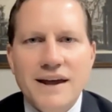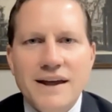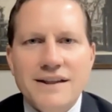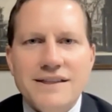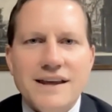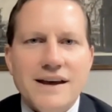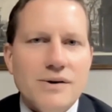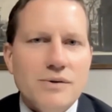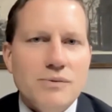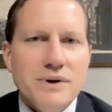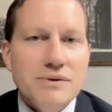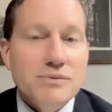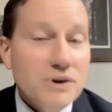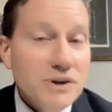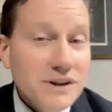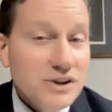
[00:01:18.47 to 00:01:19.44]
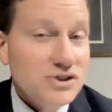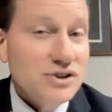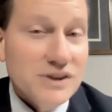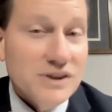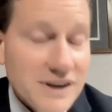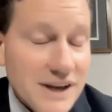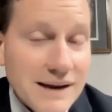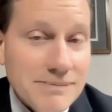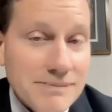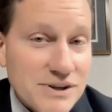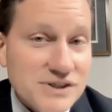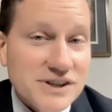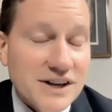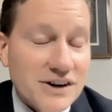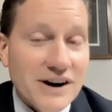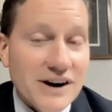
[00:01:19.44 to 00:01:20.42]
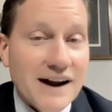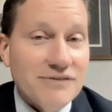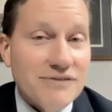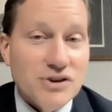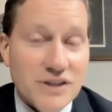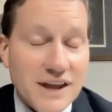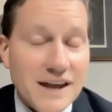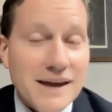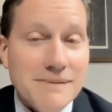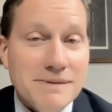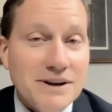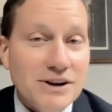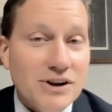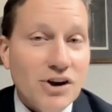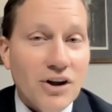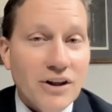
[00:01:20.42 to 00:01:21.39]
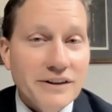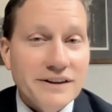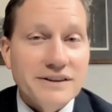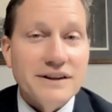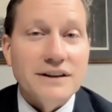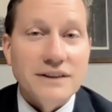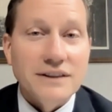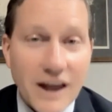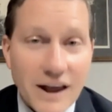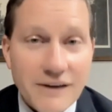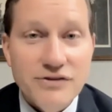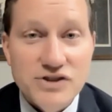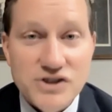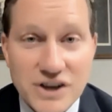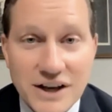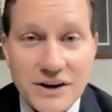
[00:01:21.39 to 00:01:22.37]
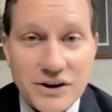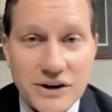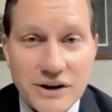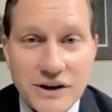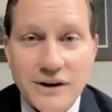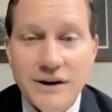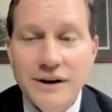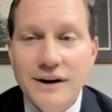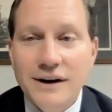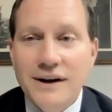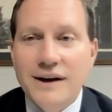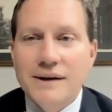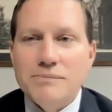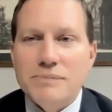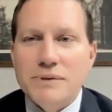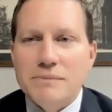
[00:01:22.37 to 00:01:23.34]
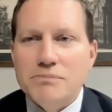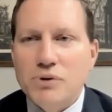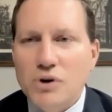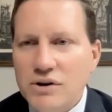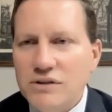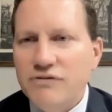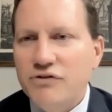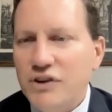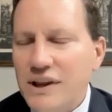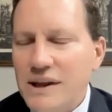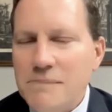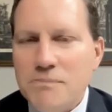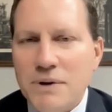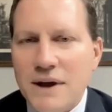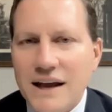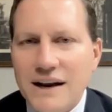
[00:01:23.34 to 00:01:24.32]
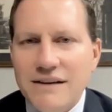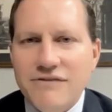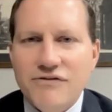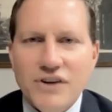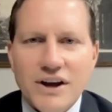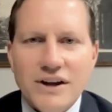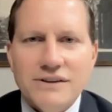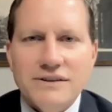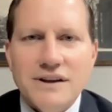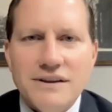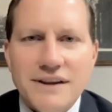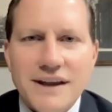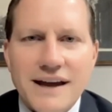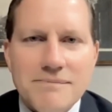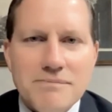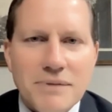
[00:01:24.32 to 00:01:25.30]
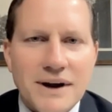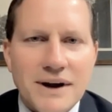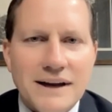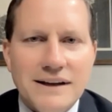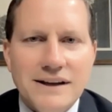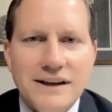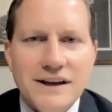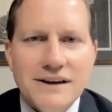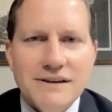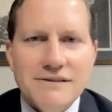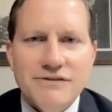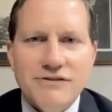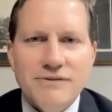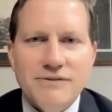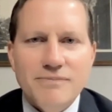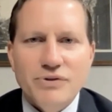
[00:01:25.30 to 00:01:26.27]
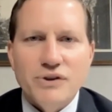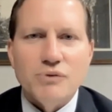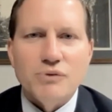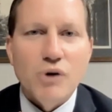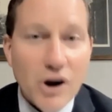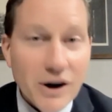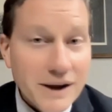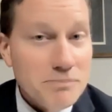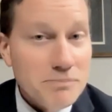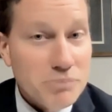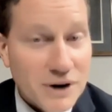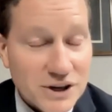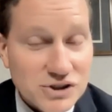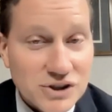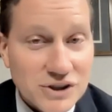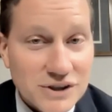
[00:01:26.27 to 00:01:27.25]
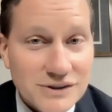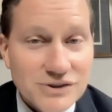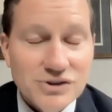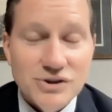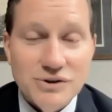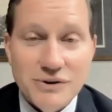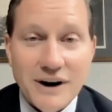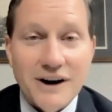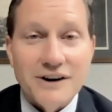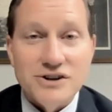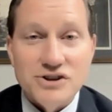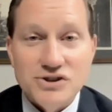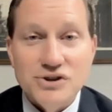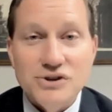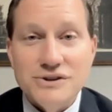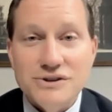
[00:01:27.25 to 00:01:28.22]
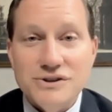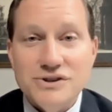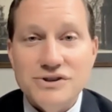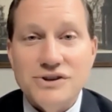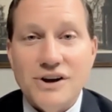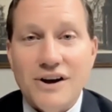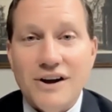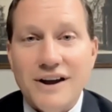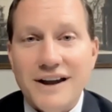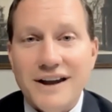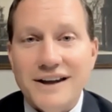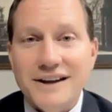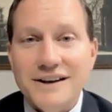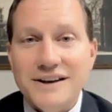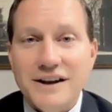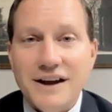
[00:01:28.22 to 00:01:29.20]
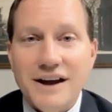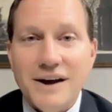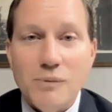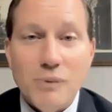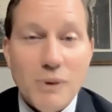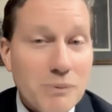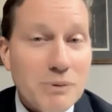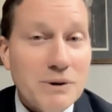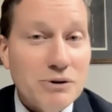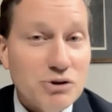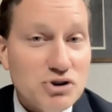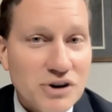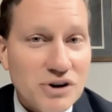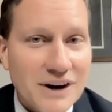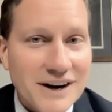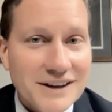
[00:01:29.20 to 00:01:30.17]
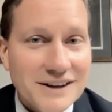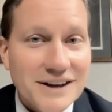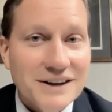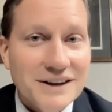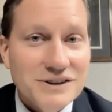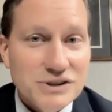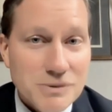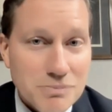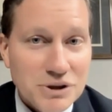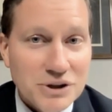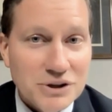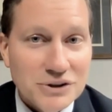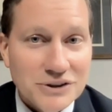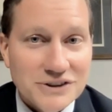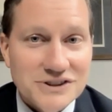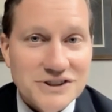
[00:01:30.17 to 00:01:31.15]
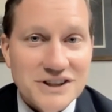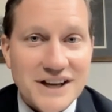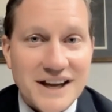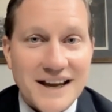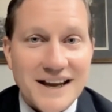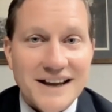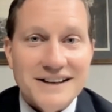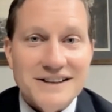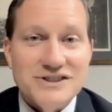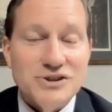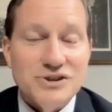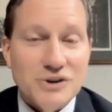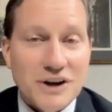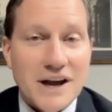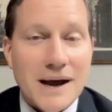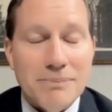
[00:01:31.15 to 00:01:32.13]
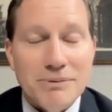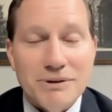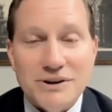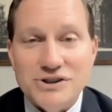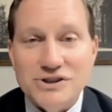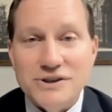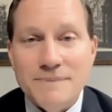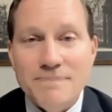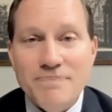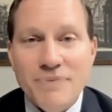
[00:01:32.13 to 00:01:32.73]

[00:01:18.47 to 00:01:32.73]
that we really should name the center after them and call it the Love Center. But both Phil and Patty felt that that might give the wrong impression to our students on what we were trying to build and to accomplish.